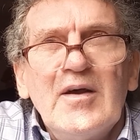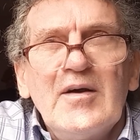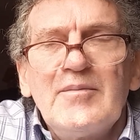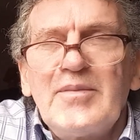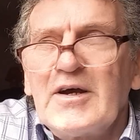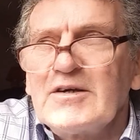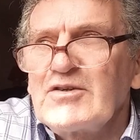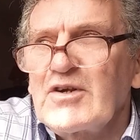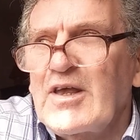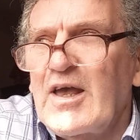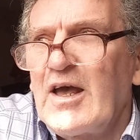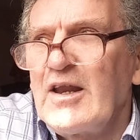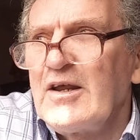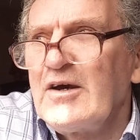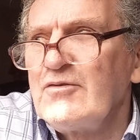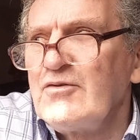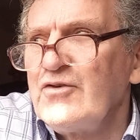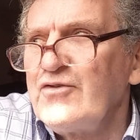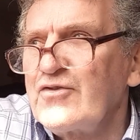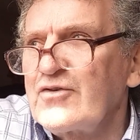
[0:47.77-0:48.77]
Patrick
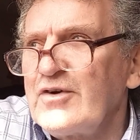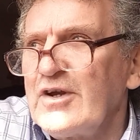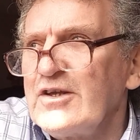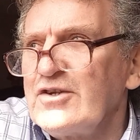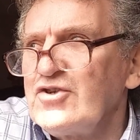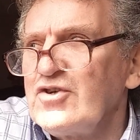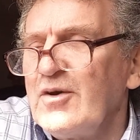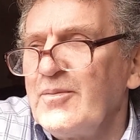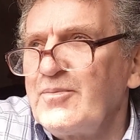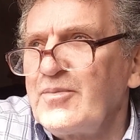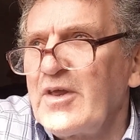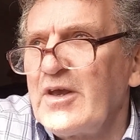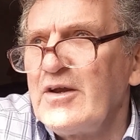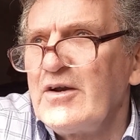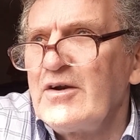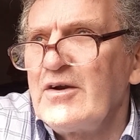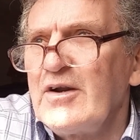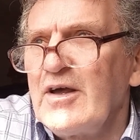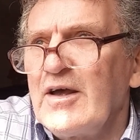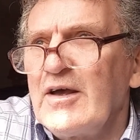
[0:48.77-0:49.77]
Callahan runs a great ship
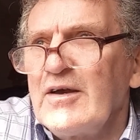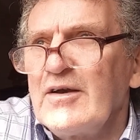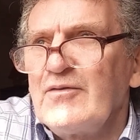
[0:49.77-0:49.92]
there.